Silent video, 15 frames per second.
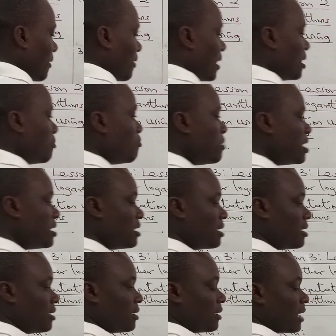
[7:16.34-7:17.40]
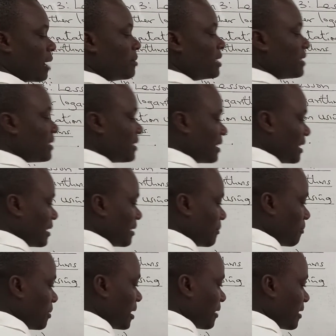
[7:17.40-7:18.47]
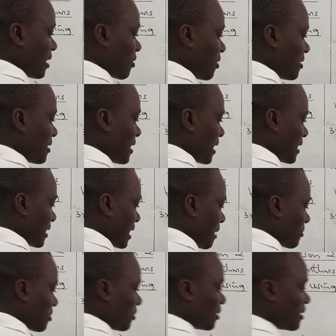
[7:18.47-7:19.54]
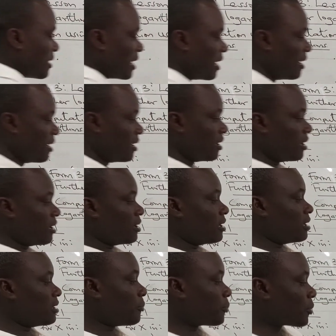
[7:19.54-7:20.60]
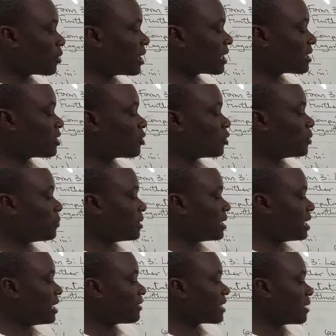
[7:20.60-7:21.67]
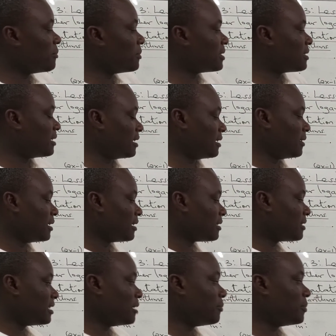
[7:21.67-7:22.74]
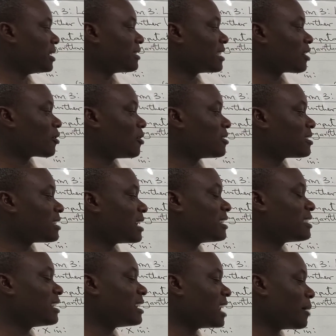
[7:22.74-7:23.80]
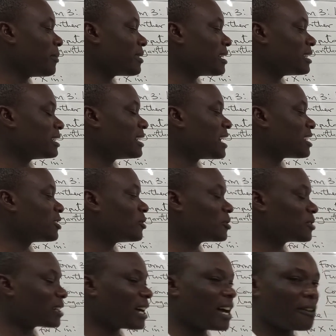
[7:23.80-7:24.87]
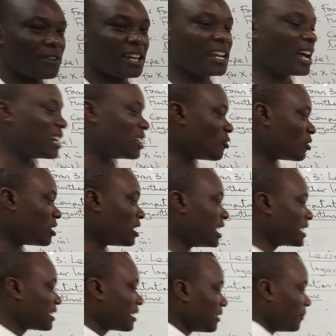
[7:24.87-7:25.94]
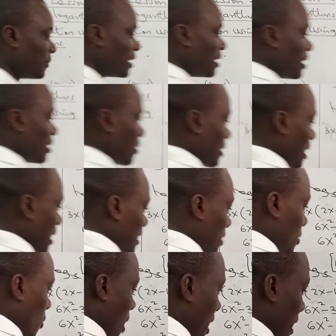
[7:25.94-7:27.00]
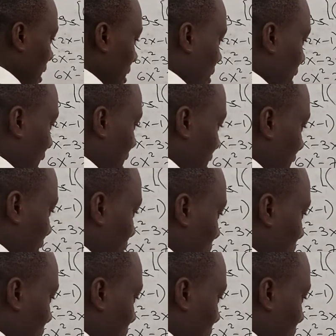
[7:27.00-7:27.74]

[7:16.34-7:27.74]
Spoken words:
Then c being the constant. I'm sorry there. Product should be a times c. C being the constant, the number that does not have any unknown letter. That is 1. That is,